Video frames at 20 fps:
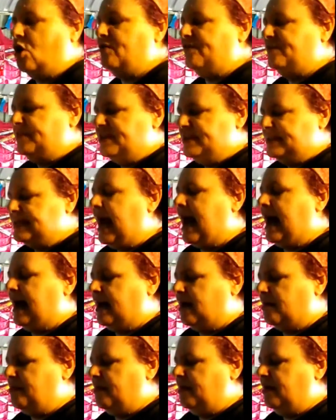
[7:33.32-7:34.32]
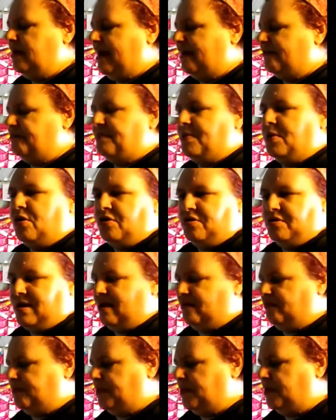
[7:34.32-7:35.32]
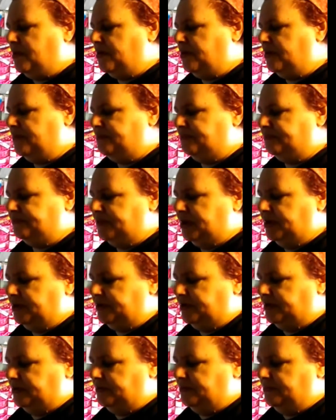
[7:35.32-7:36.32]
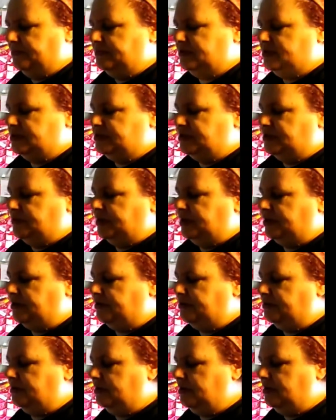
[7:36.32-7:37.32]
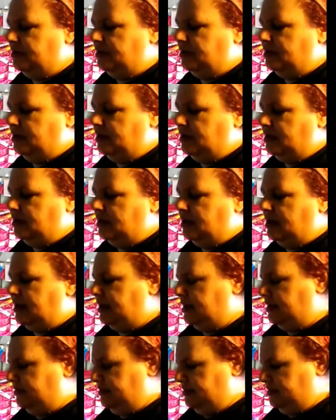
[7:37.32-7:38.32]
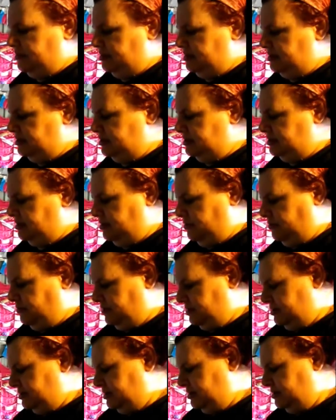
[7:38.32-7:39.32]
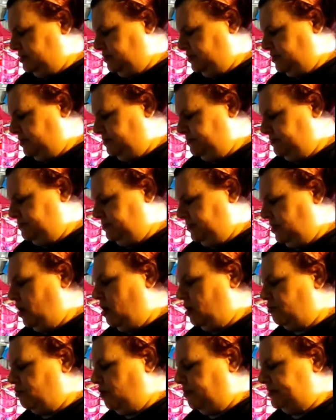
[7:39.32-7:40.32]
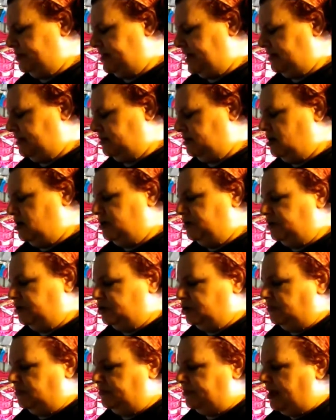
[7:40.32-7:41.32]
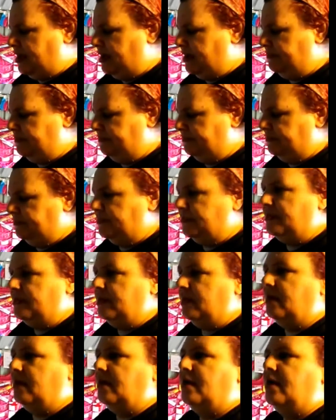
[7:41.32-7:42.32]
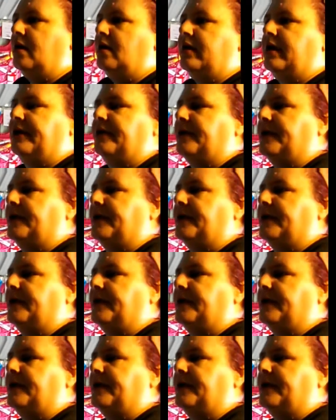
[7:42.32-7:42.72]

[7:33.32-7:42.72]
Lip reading: over the time, I've bought them, you know, to do your. This is what is this one? Oh, Crocodile Corner Chomper, you